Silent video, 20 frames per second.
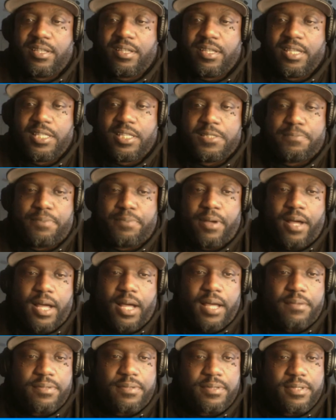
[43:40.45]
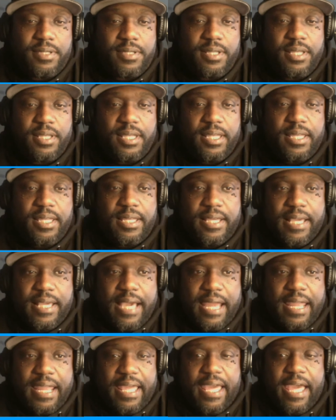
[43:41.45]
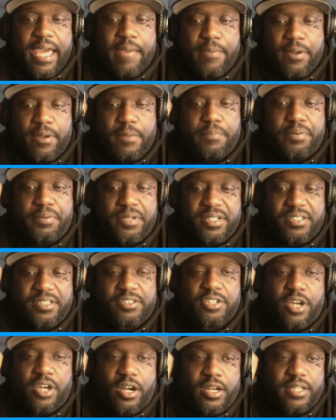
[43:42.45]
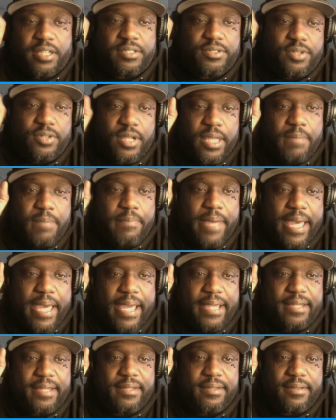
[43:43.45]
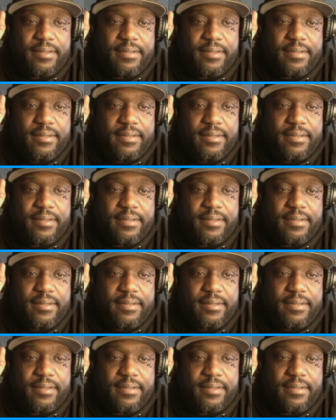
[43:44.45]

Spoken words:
his pops got a habit of putting targets on their back.